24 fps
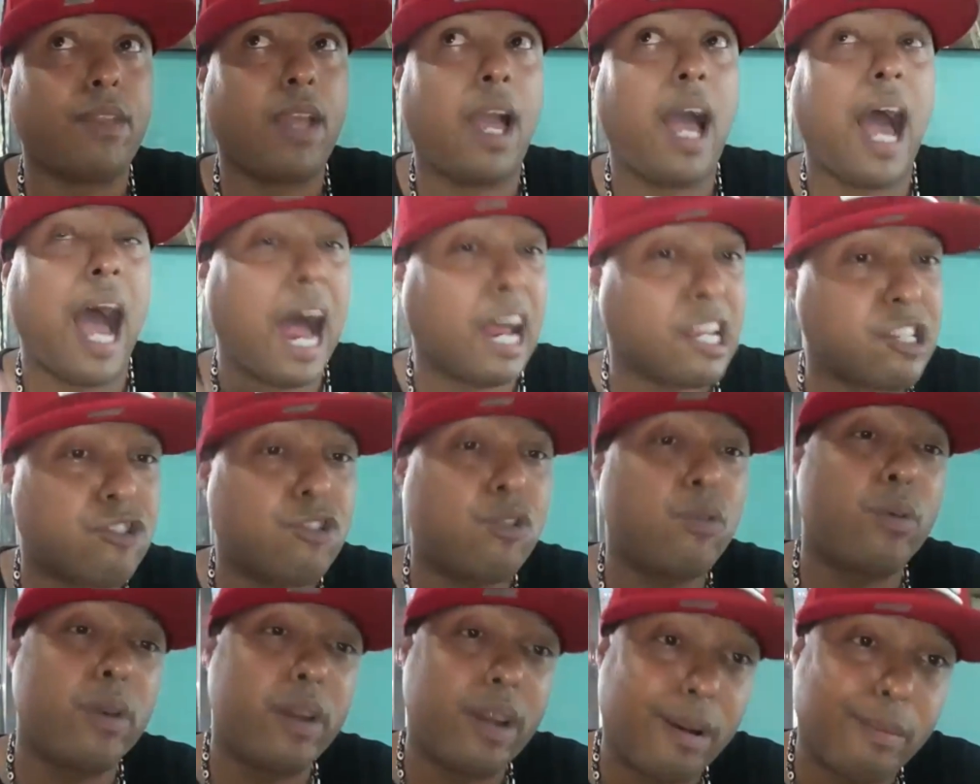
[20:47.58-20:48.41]
I
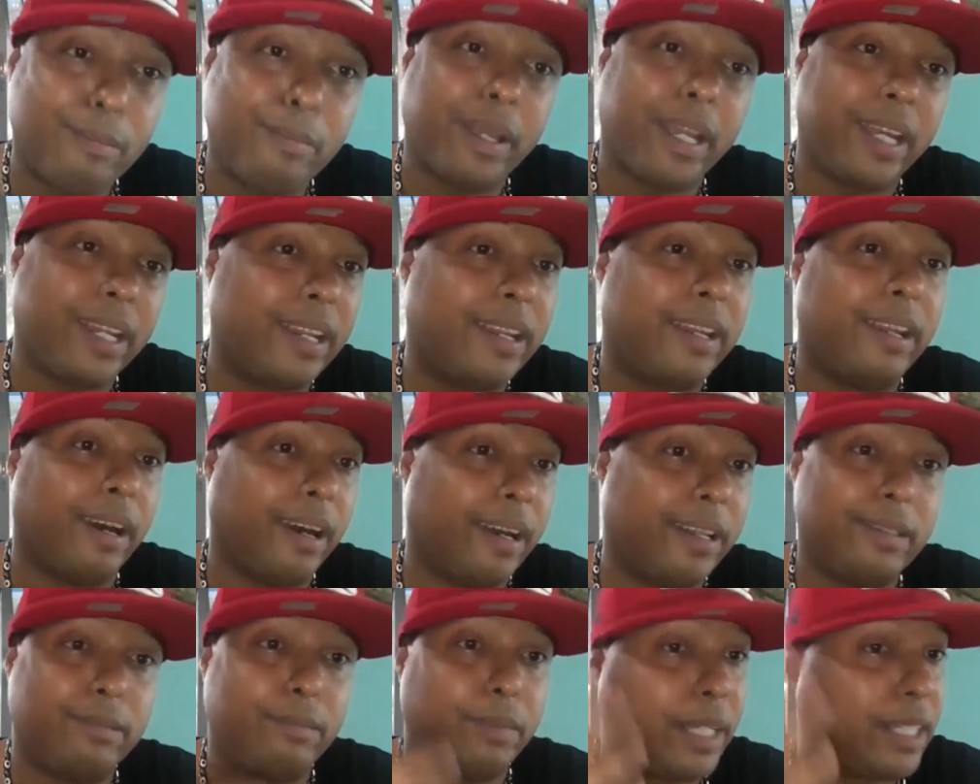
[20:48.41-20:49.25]
screwed it up being a
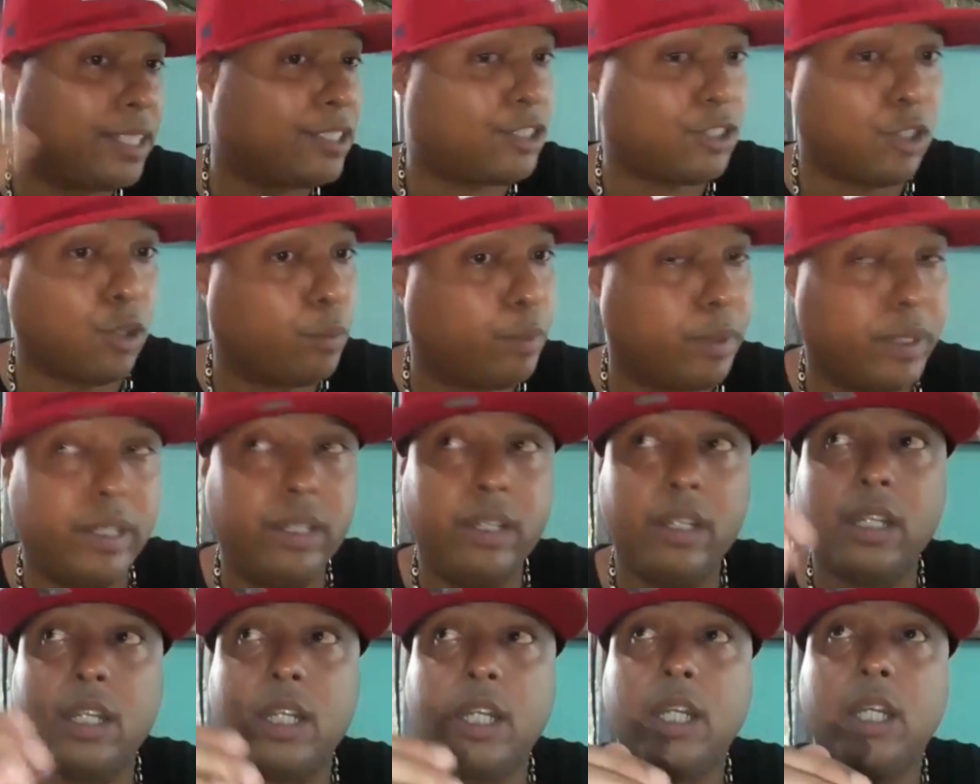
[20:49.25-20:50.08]
nut, being stupid,
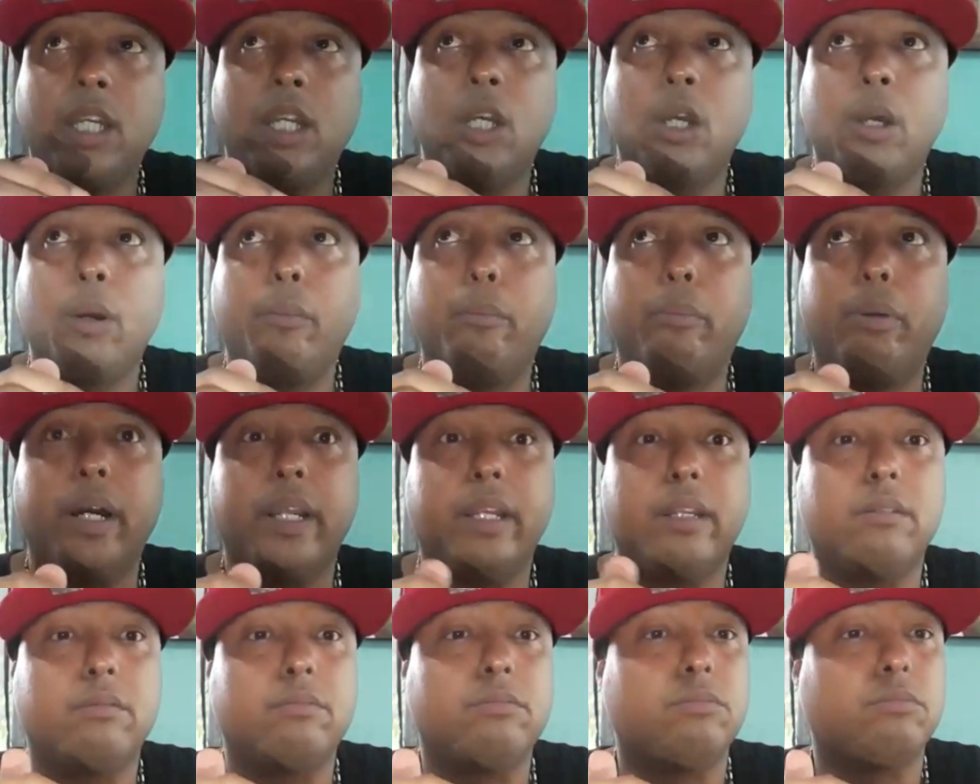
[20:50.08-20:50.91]

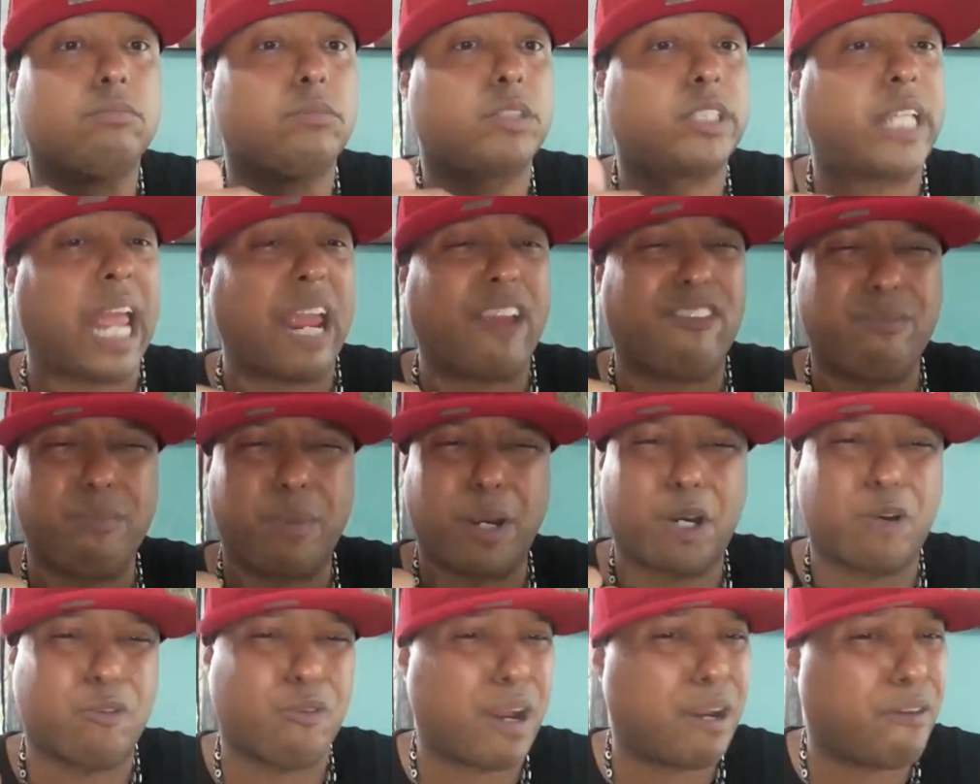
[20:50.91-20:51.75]
but she came from
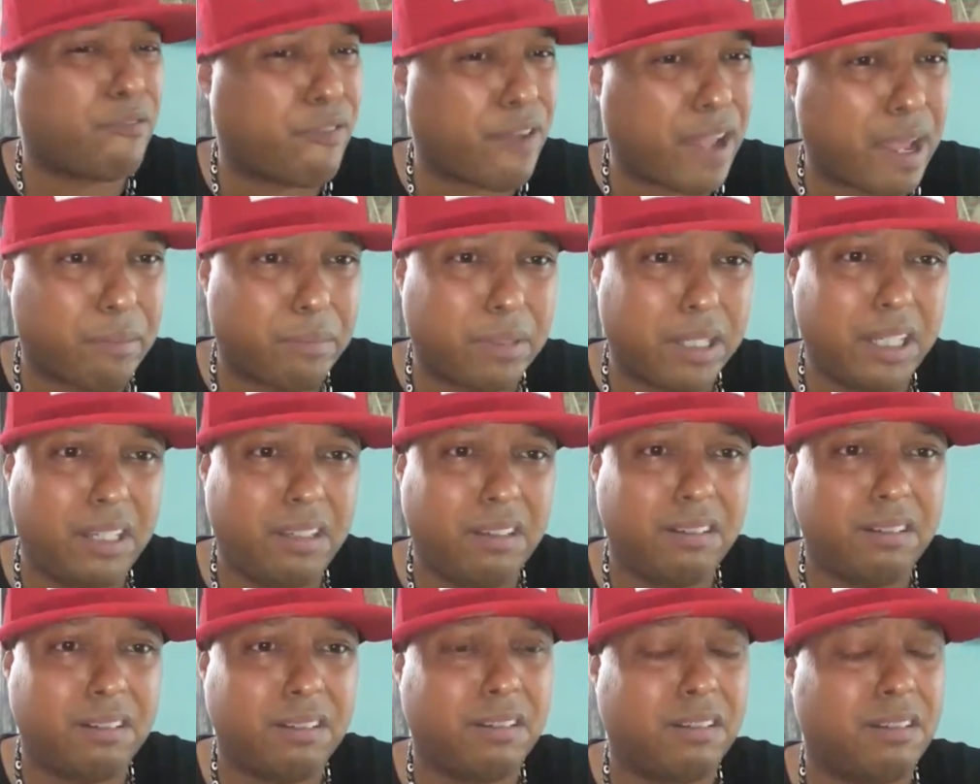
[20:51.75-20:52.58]
a great family,
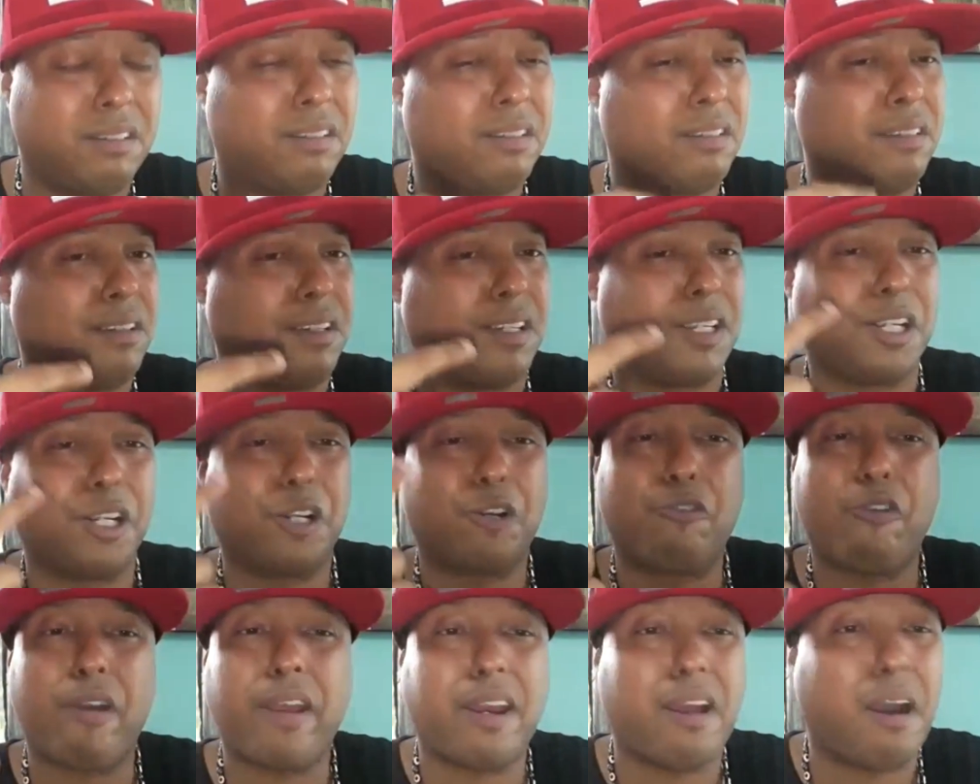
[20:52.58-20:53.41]

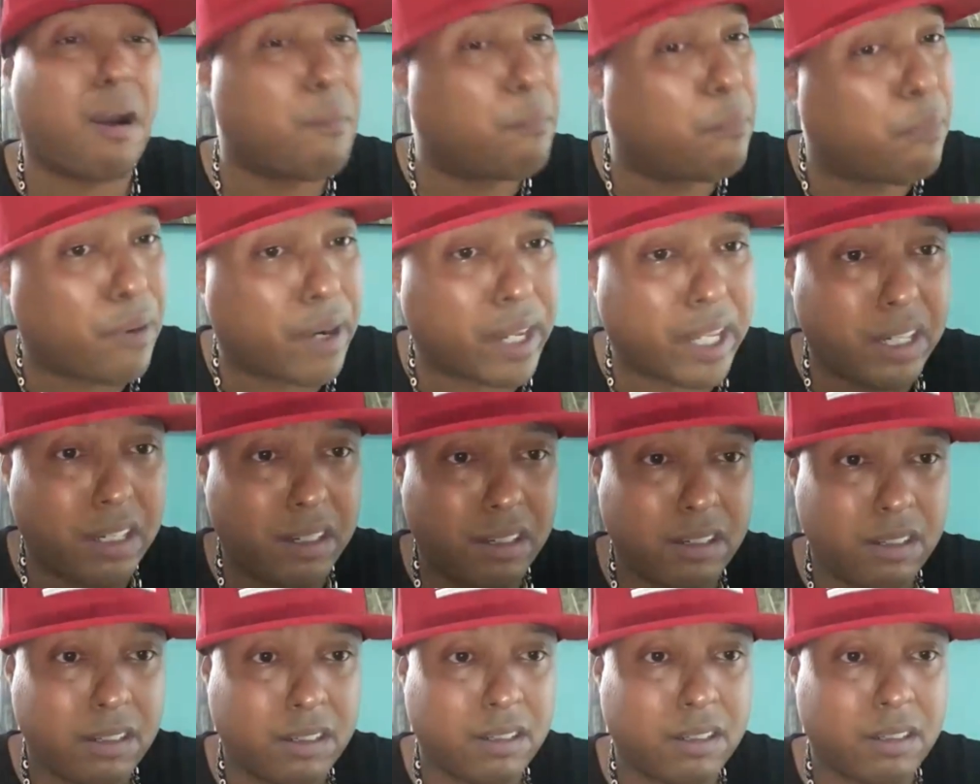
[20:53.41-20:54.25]
great upbringing,
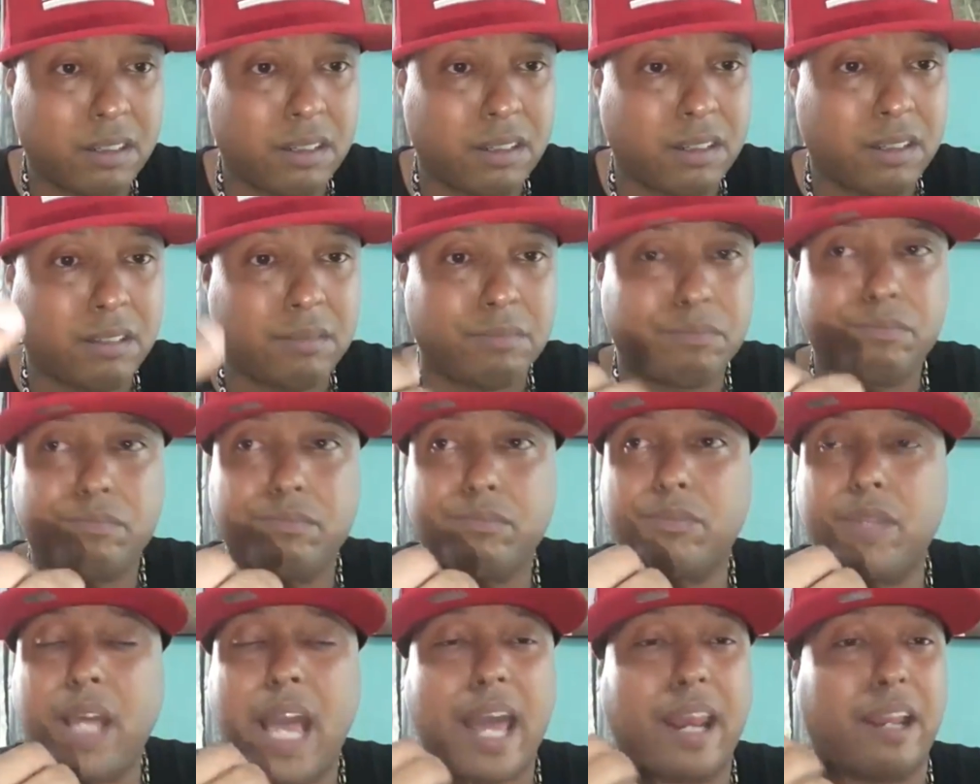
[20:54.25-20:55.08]

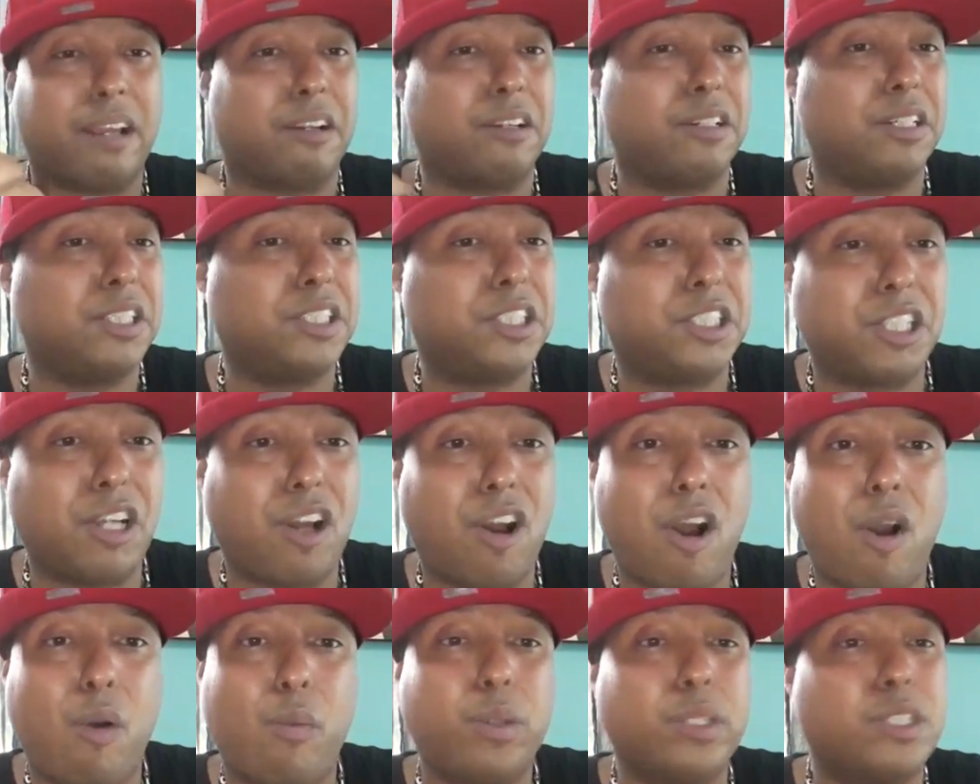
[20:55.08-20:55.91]
had a good
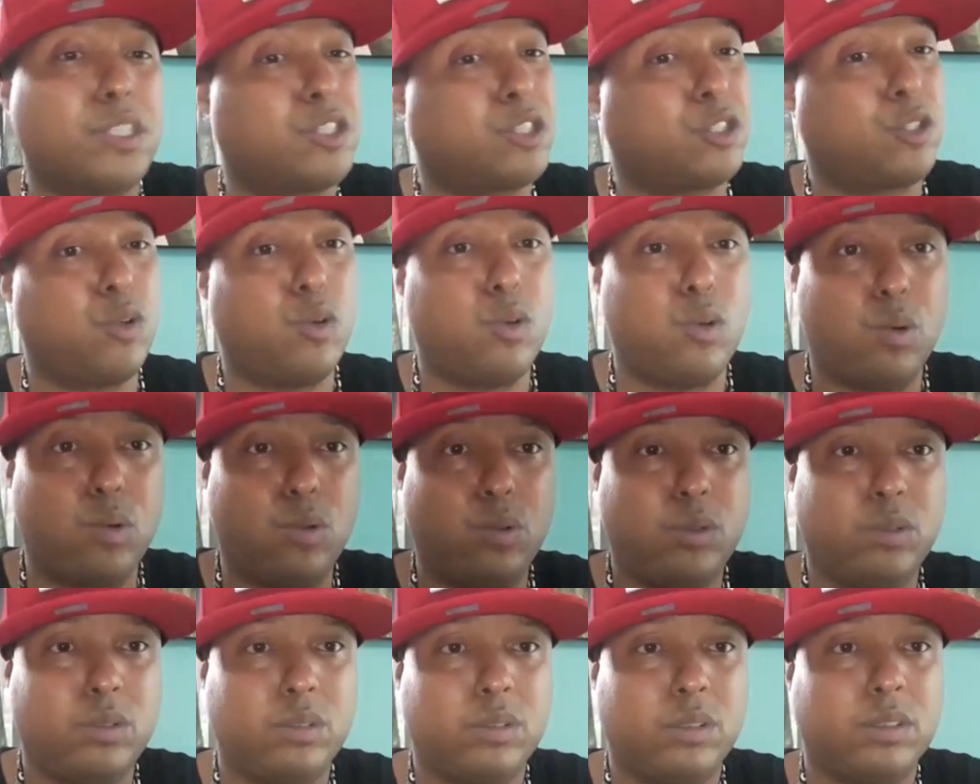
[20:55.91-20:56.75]
job, went to
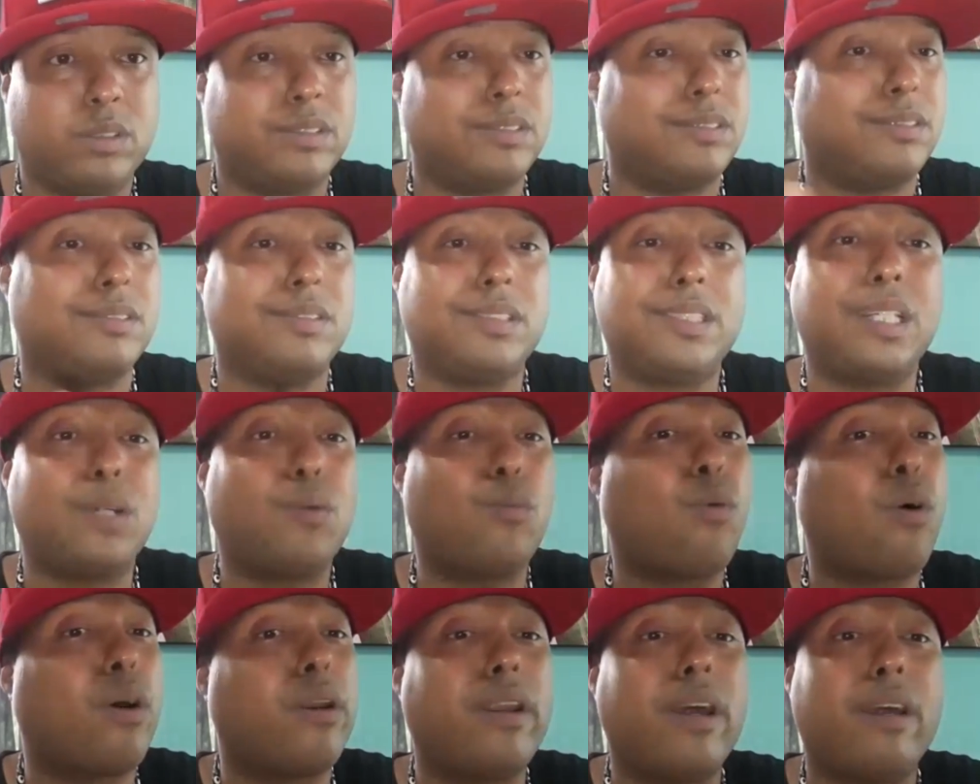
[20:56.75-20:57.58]
school,
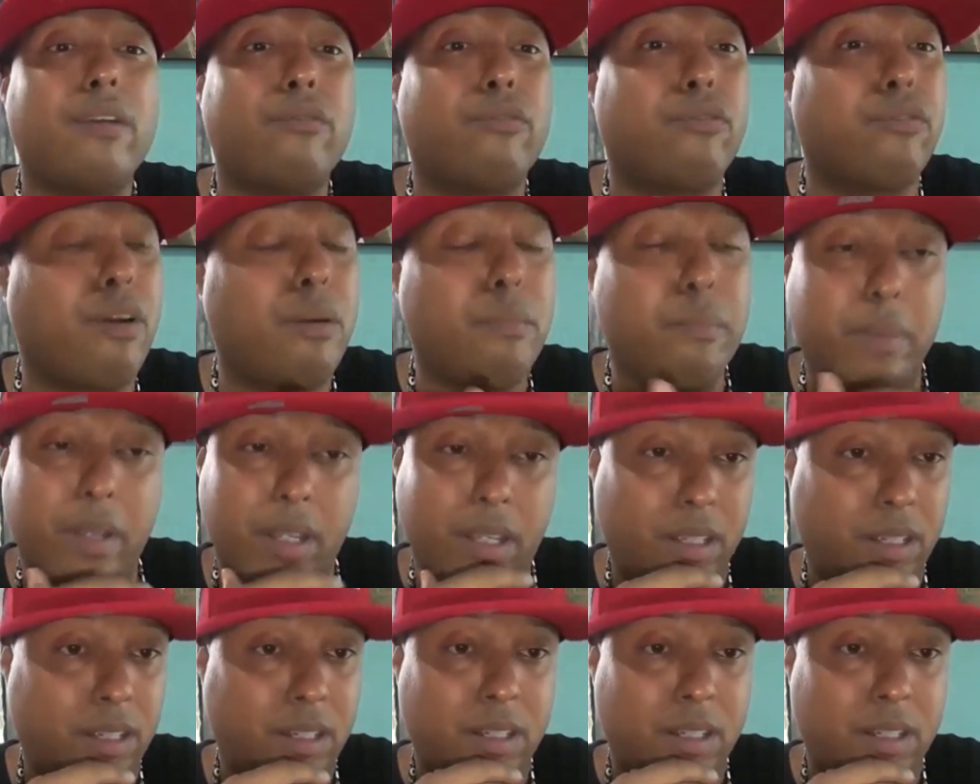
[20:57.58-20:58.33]
didn't want nothing from me.